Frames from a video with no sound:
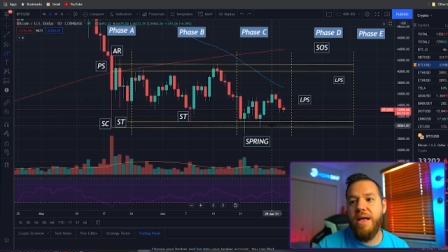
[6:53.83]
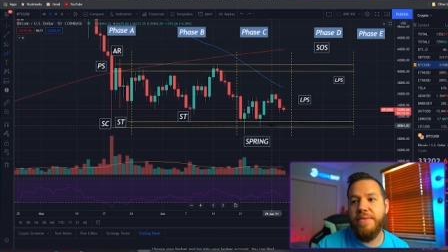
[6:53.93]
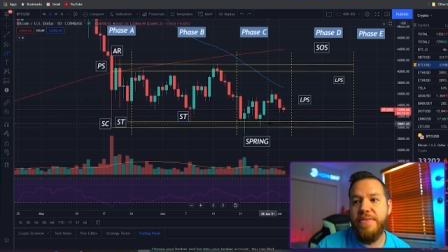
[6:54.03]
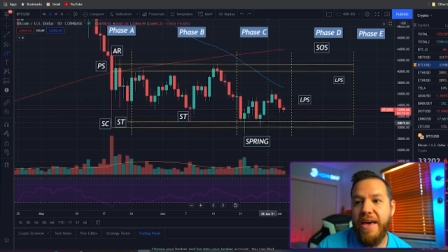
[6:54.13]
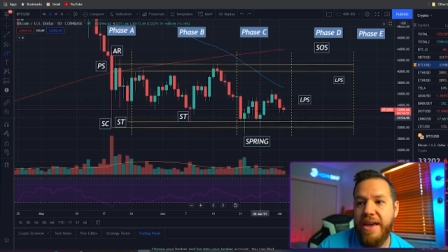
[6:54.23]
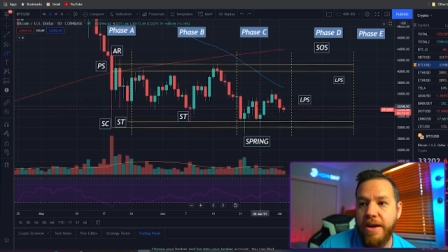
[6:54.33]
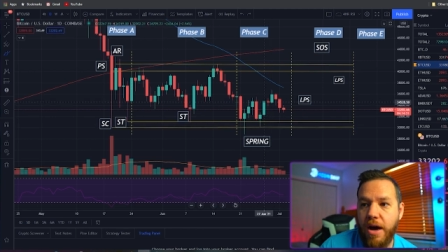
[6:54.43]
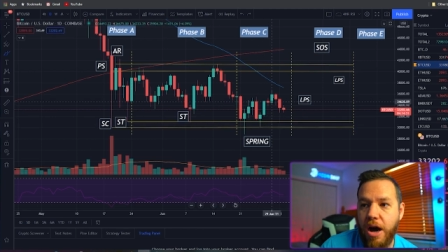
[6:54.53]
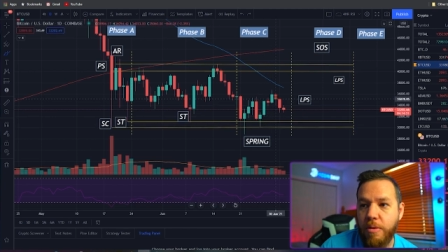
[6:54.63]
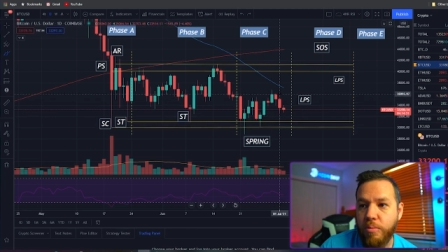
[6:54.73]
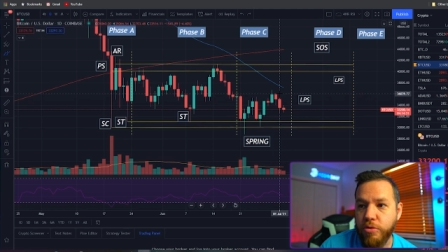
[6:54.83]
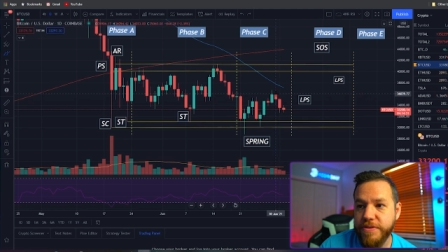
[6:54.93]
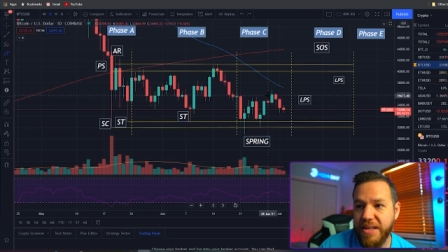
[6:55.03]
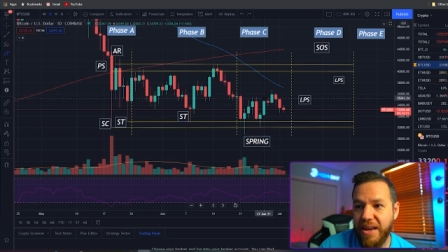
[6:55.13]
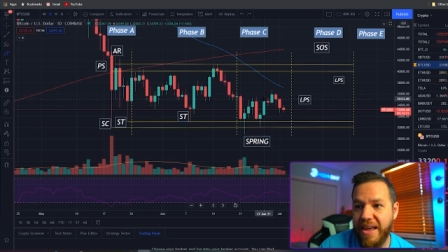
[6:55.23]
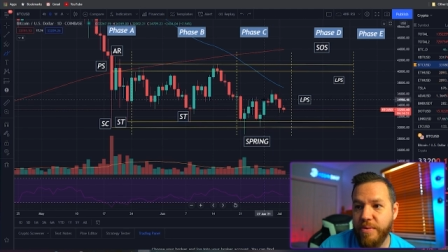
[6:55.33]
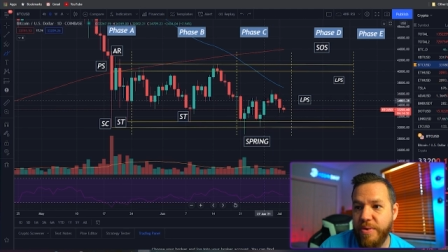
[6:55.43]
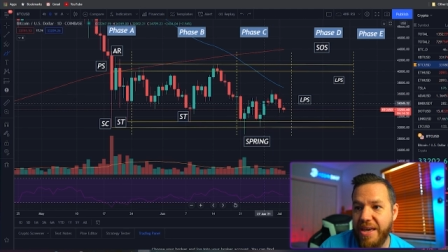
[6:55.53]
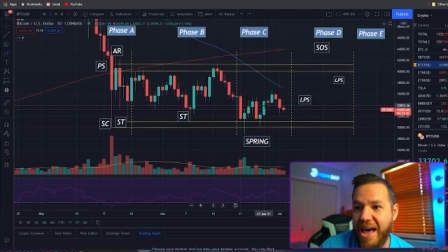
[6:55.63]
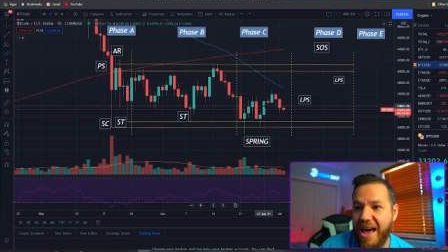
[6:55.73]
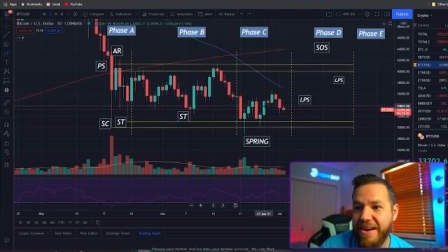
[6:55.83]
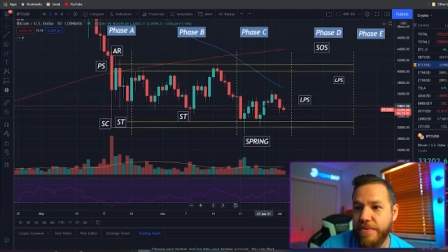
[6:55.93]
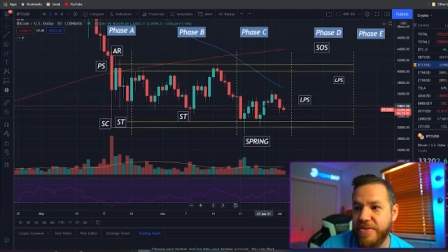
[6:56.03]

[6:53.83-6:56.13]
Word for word: then uh, moves like we had